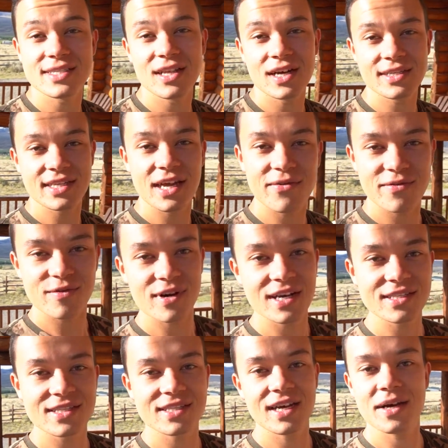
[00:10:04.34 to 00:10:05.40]
long day for
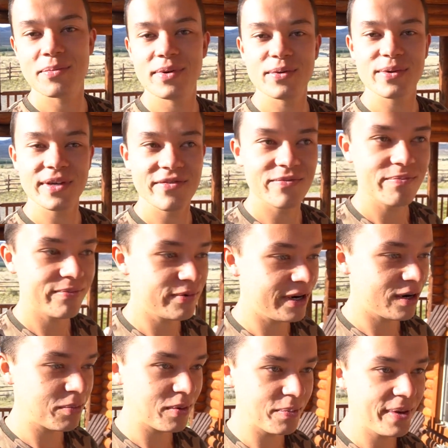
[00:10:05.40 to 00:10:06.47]
us, but we
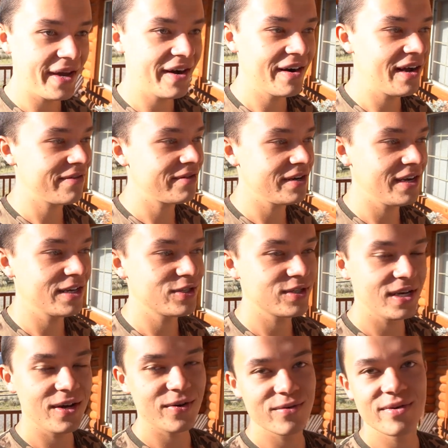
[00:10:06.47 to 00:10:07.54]
are prepared after
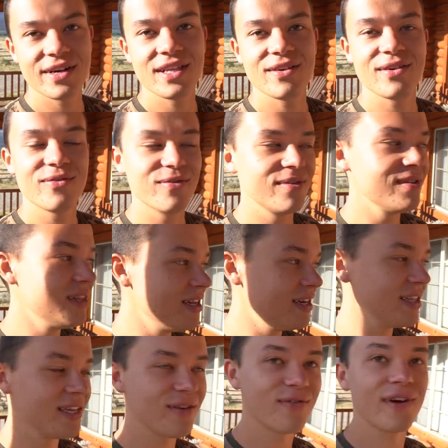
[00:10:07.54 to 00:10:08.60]
yesterday. We're ready. We're
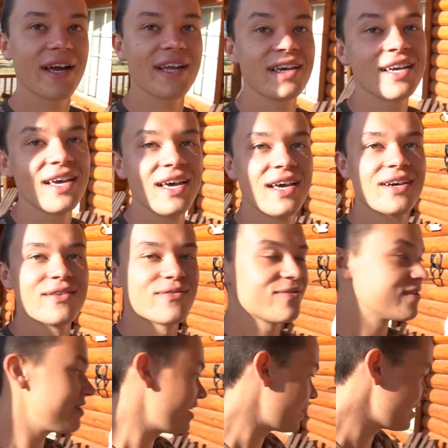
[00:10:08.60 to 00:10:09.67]
literally ready
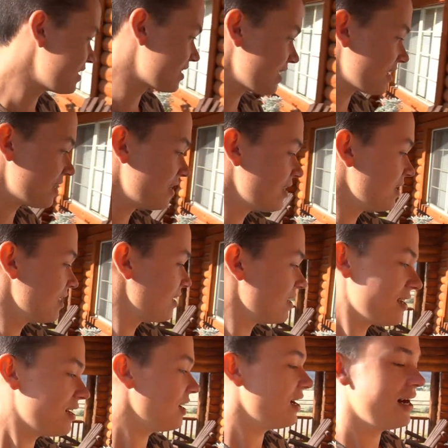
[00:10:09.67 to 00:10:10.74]
for anything.
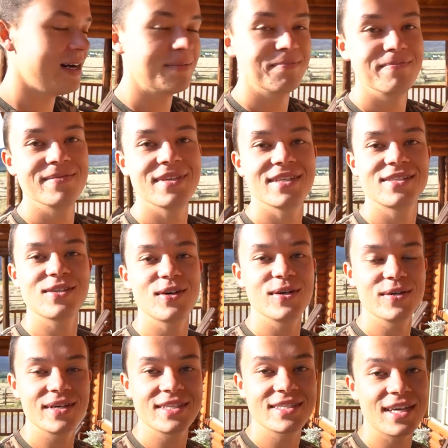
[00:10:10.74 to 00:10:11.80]

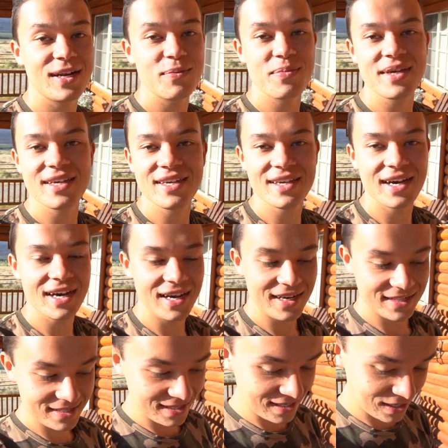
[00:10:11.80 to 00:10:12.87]
So it's gonna be a
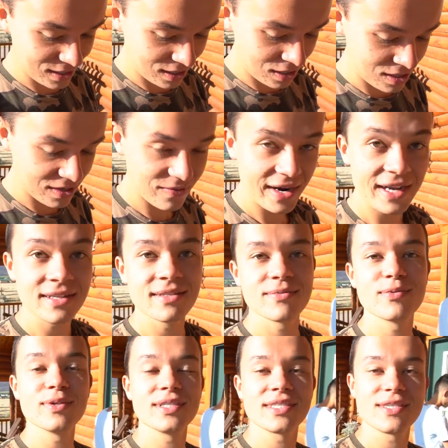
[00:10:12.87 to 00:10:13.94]
good ride,
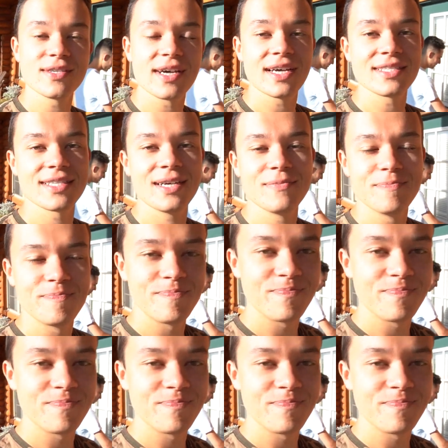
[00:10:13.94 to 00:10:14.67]
and we'll see you guys then.